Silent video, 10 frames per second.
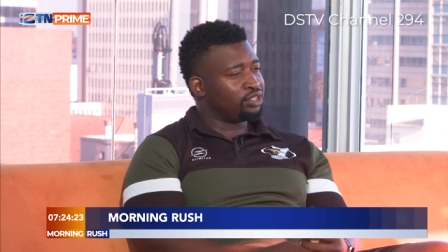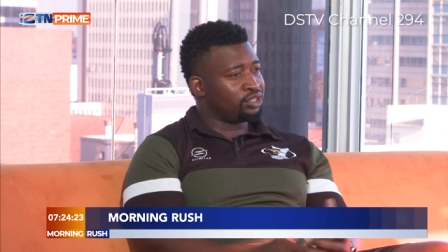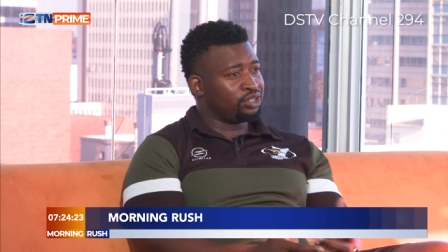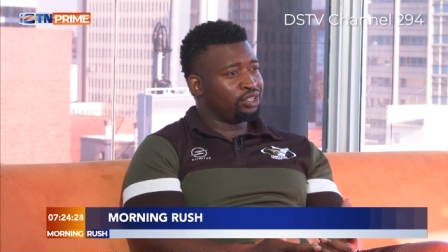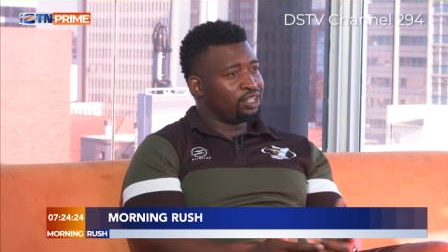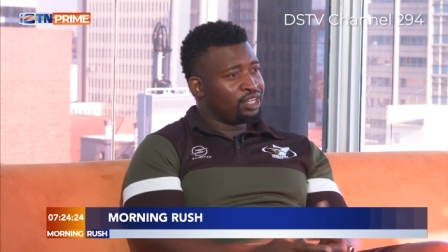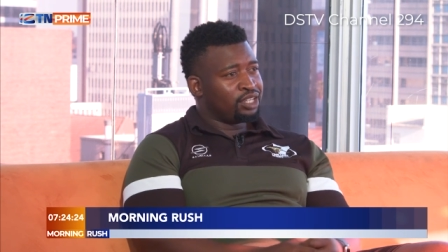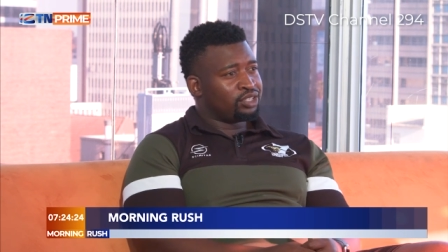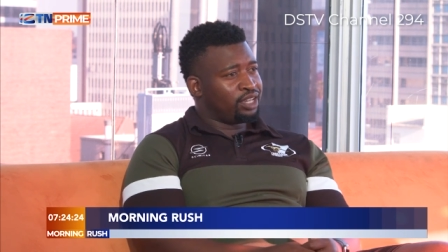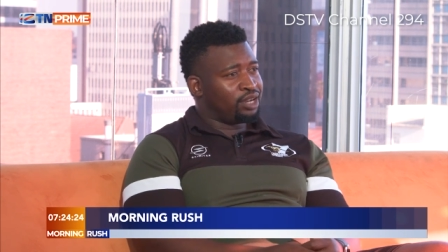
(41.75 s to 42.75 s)
So
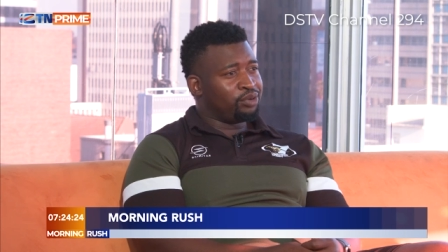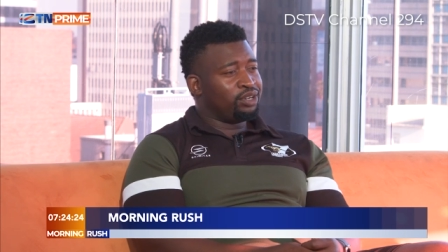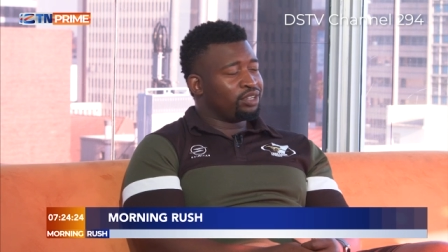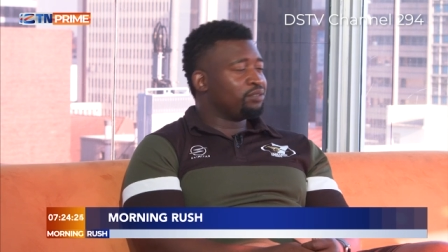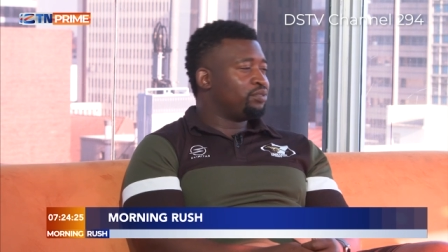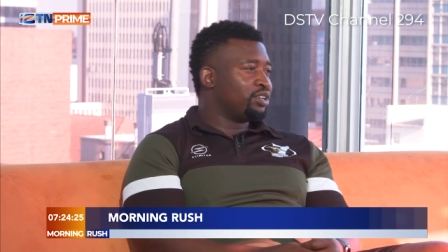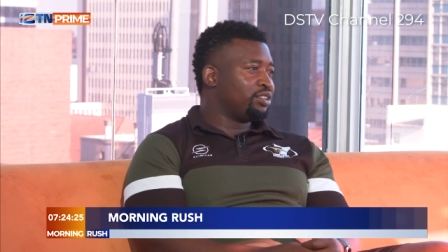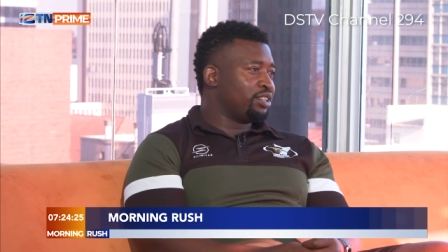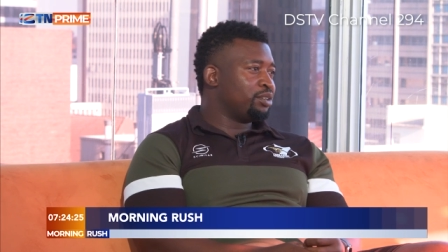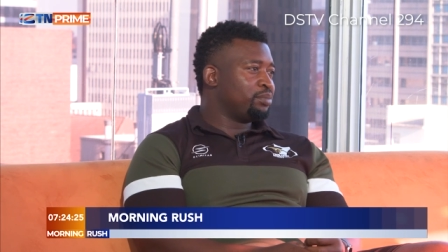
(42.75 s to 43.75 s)
so yeah, we're looking forward
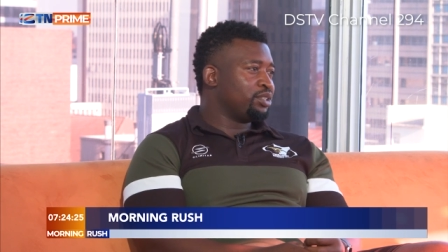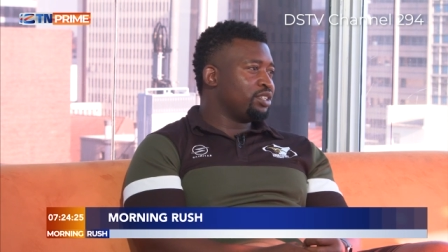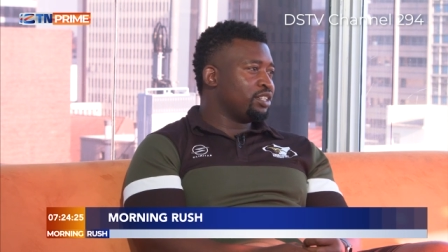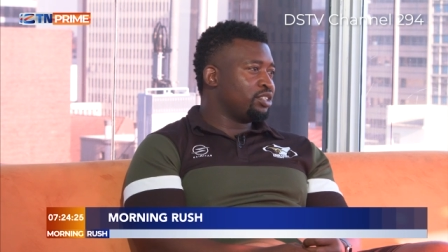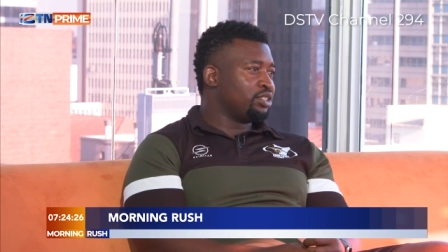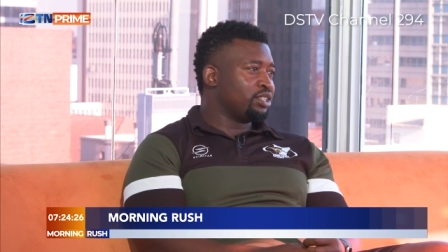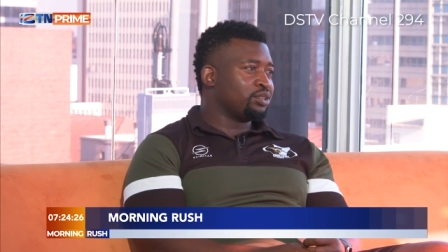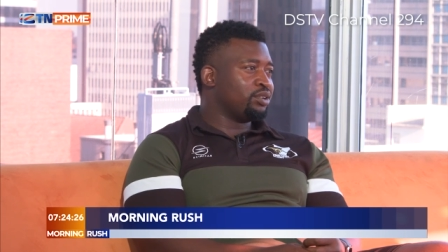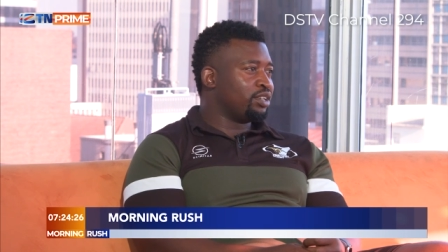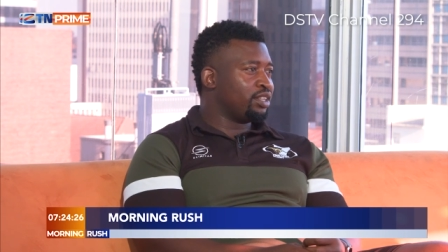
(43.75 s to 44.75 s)
to that opportunity to
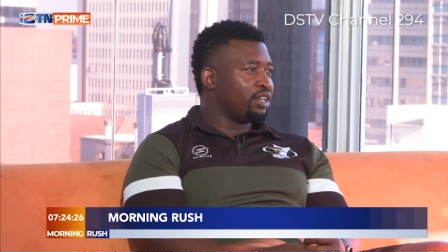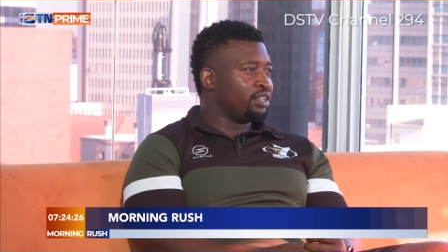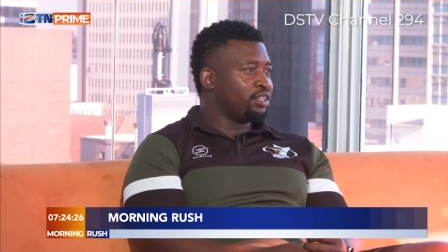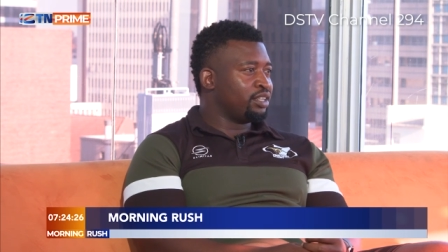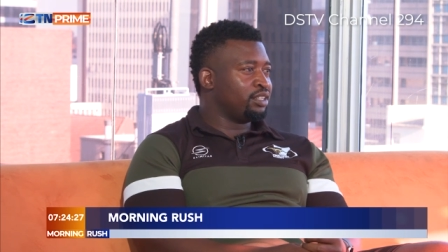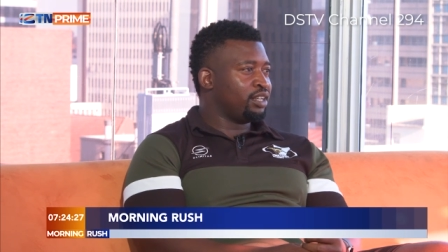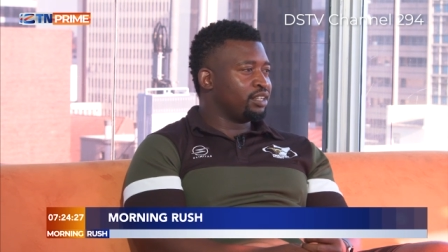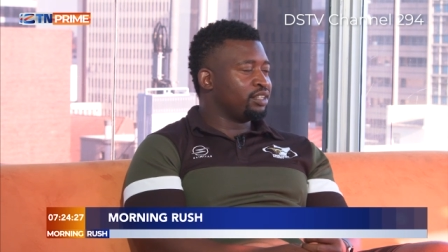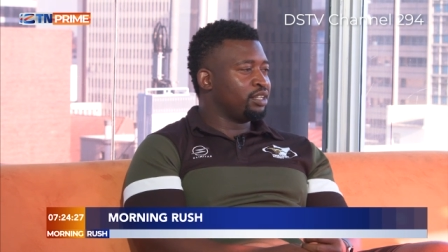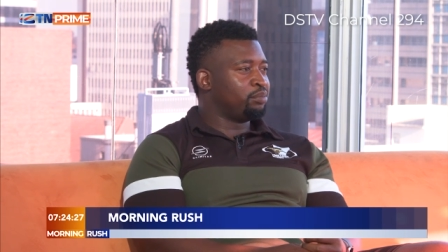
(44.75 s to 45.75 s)
just go out there and, and
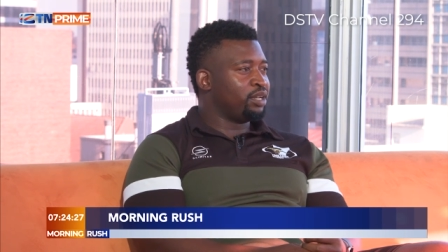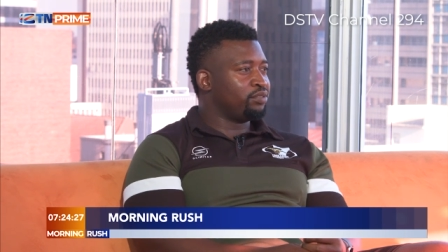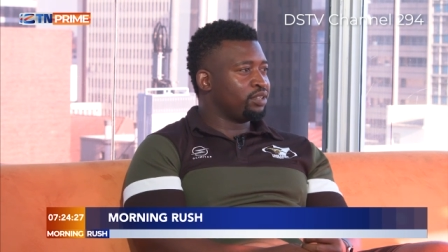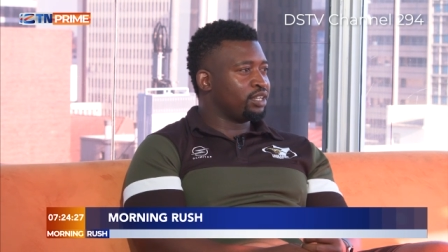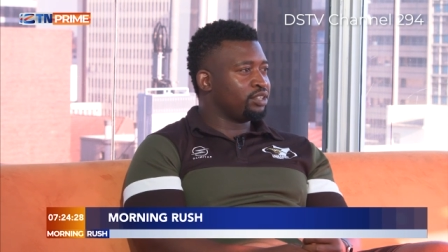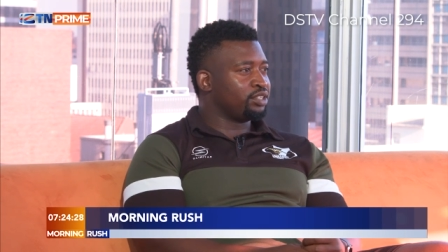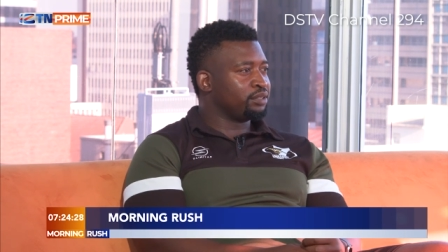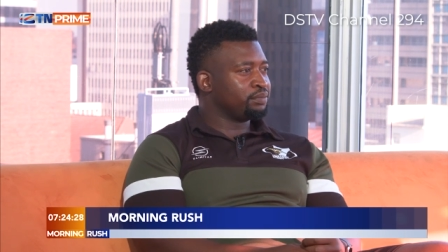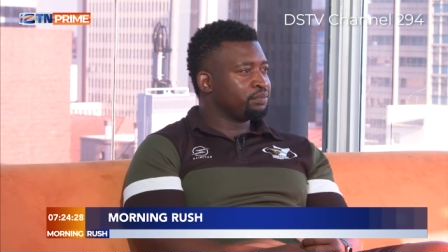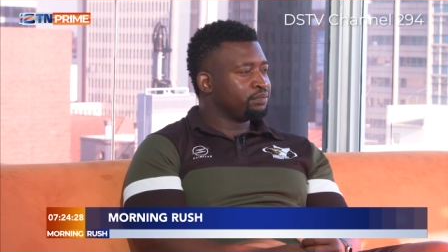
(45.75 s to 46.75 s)
yeah and play for the country.
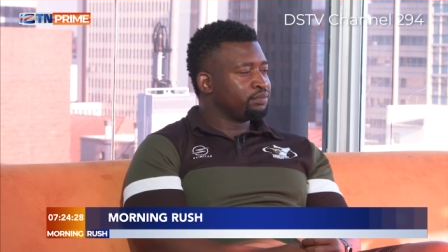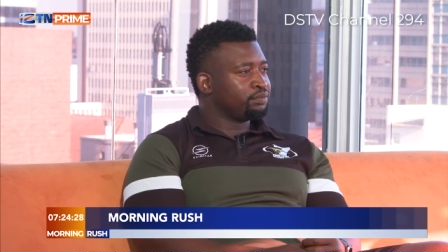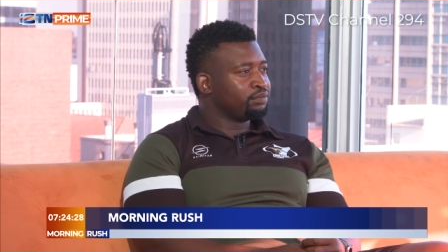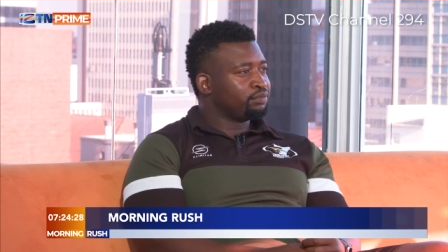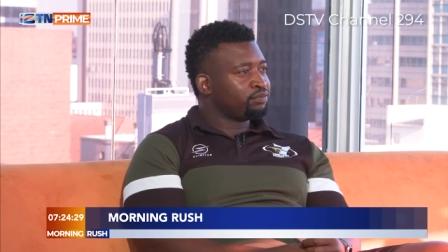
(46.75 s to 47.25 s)
And in terms